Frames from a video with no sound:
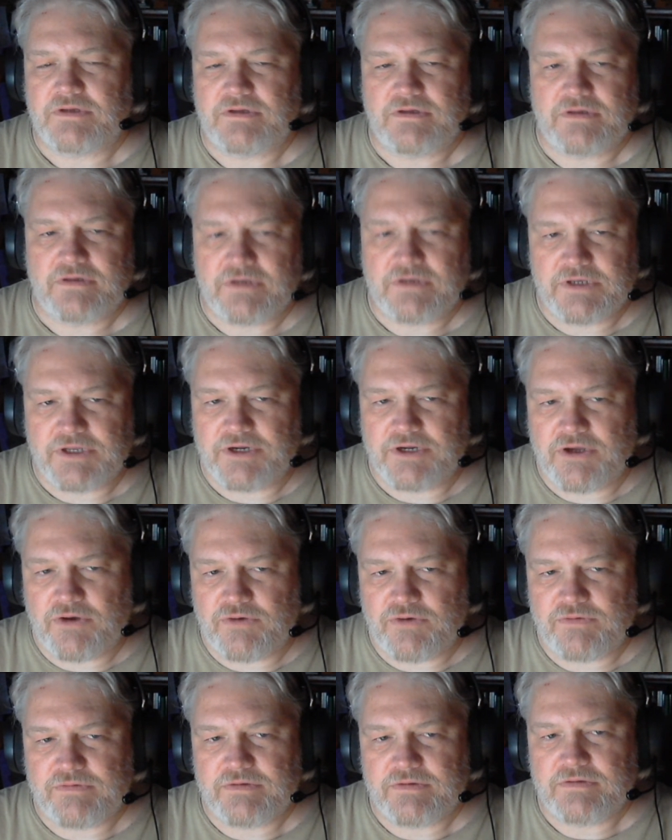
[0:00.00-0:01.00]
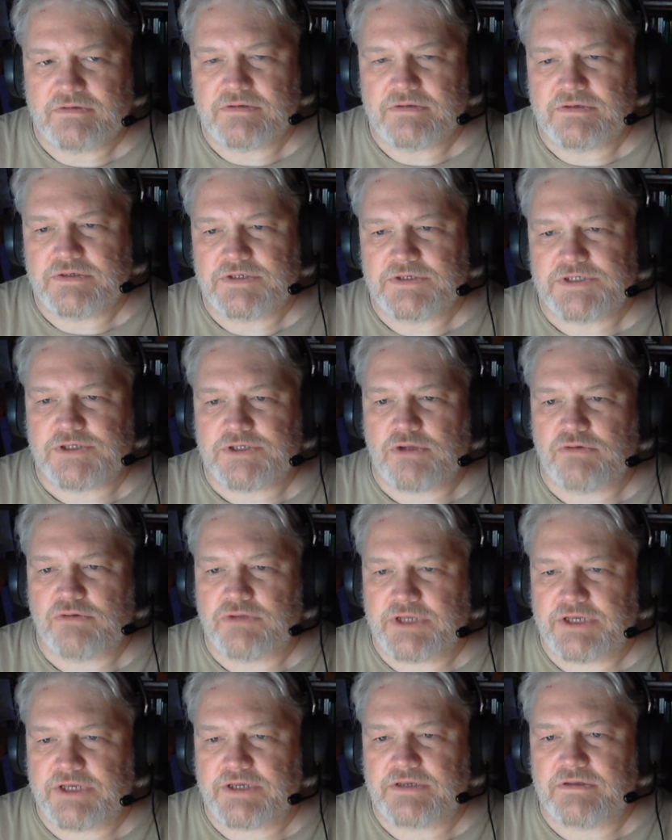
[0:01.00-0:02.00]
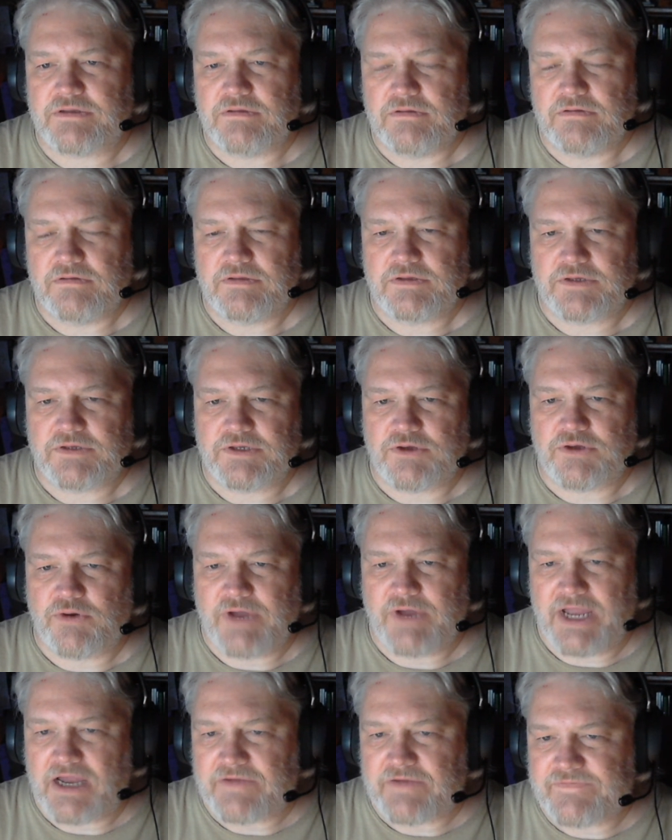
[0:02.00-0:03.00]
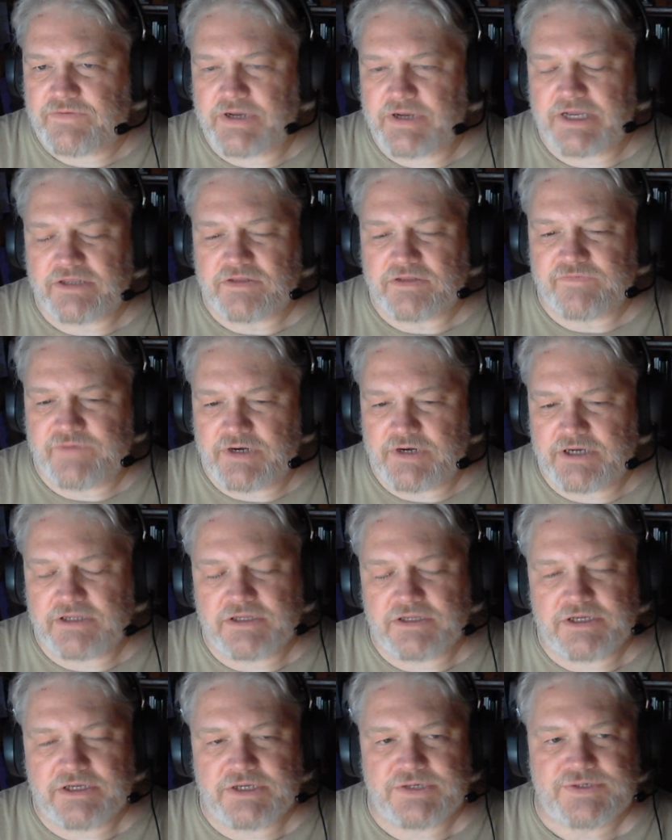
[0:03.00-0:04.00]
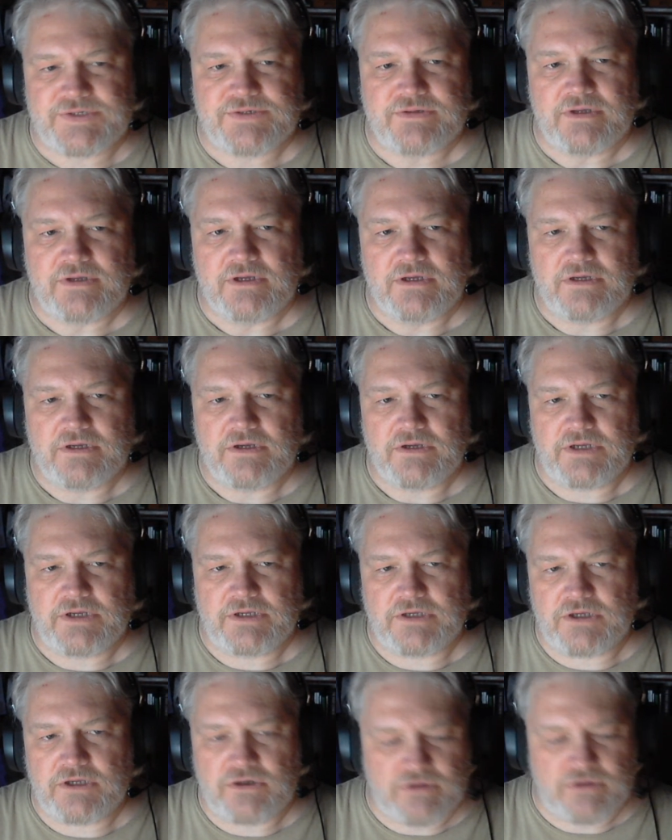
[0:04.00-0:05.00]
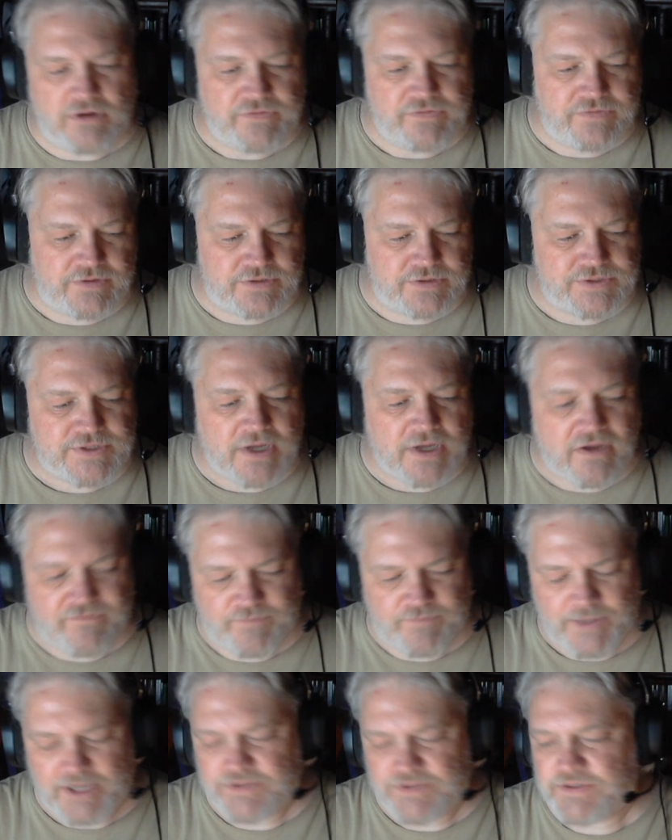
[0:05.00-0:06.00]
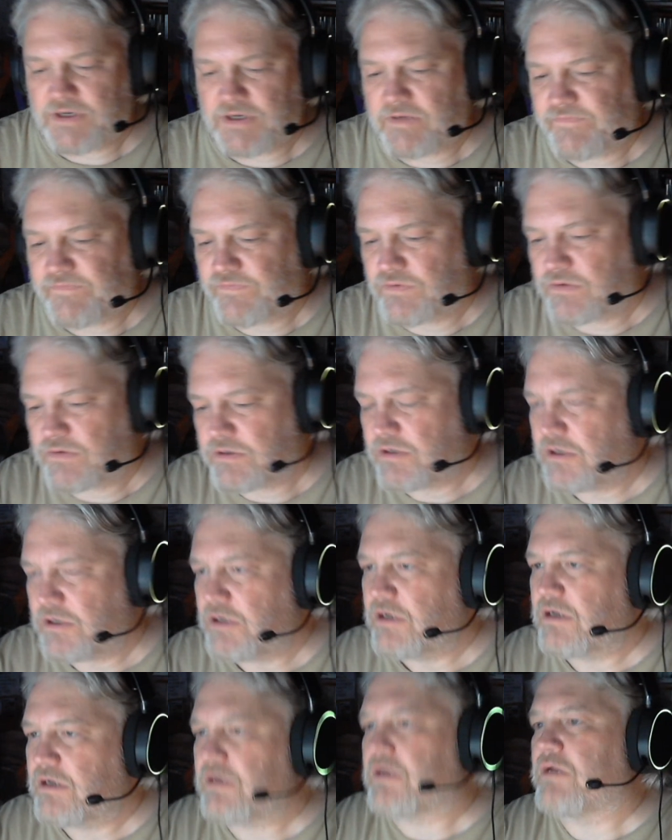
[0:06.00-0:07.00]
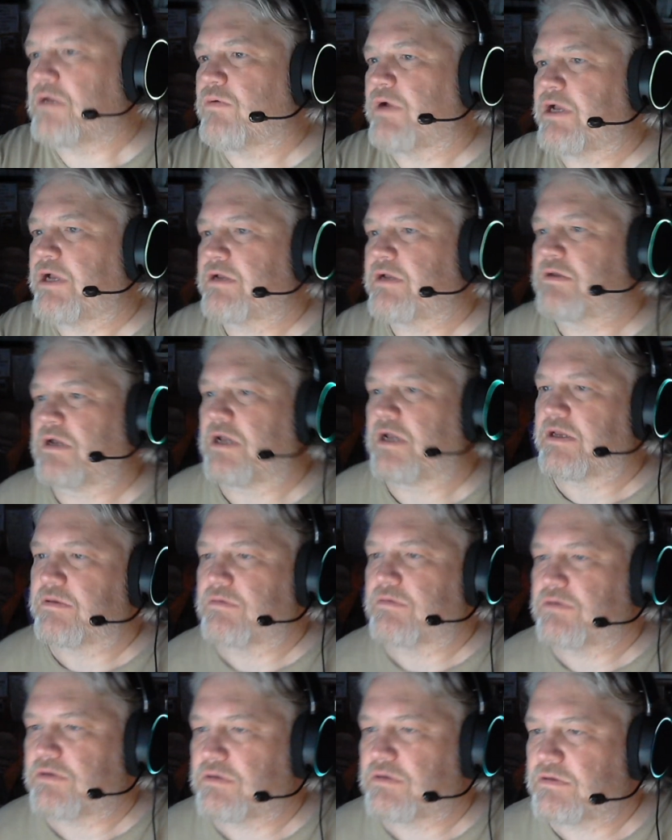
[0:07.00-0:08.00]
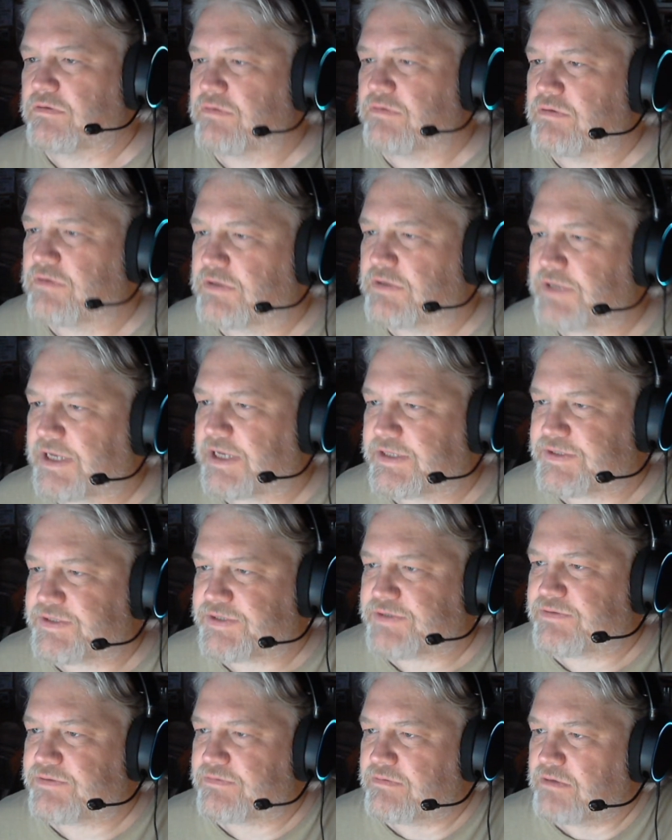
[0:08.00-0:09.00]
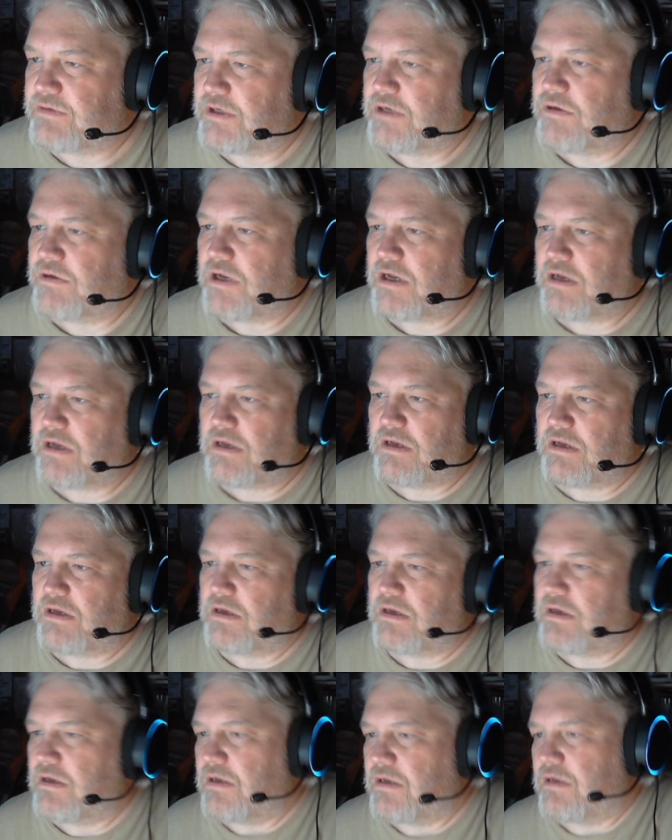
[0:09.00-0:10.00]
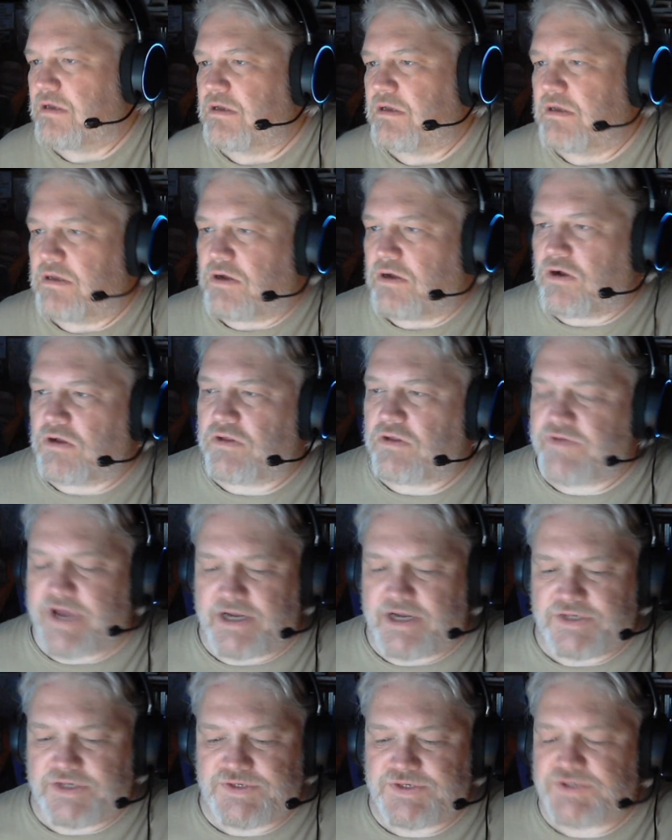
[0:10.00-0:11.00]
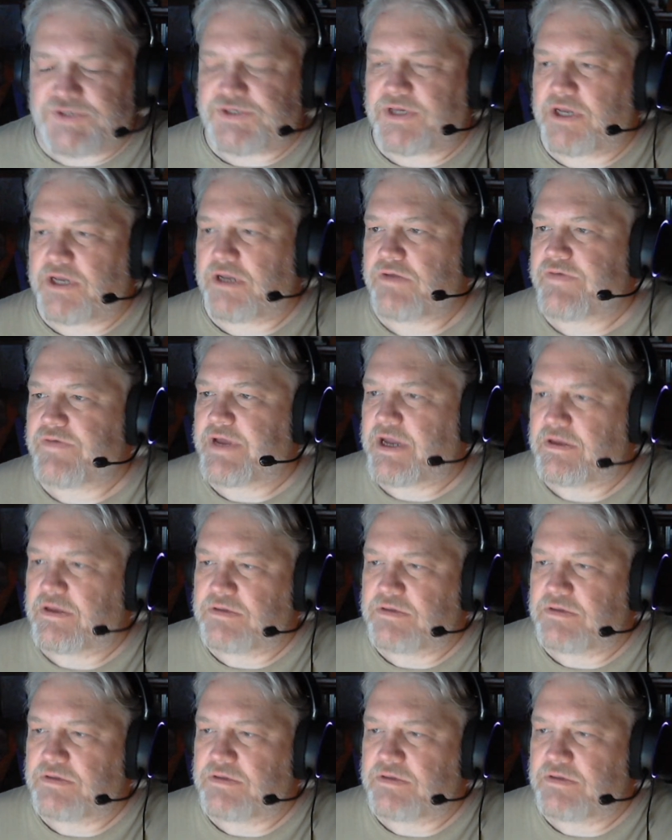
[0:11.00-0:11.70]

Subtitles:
you know, slowly go halfway at the very least and get her on the soft pate food. Anyway, that's all that is to say that